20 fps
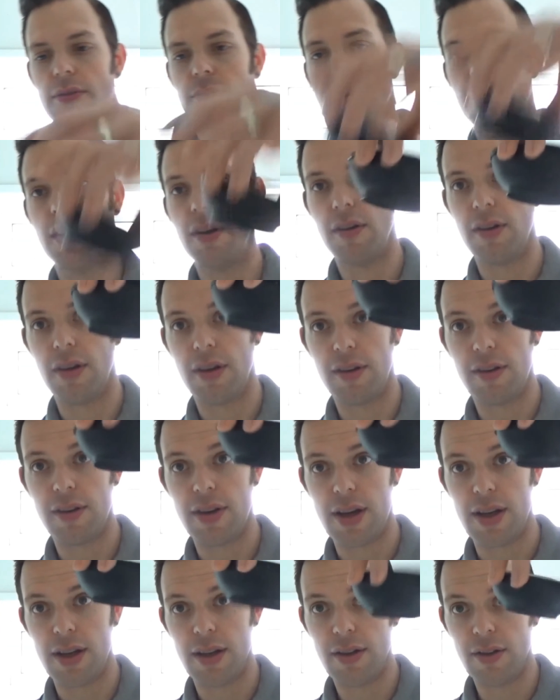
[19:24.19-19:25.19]
because, like I
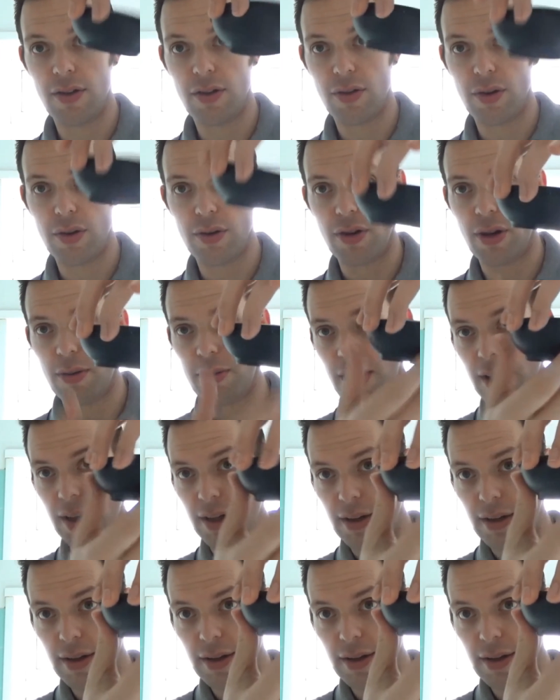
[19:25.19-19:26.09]
say, screw top lid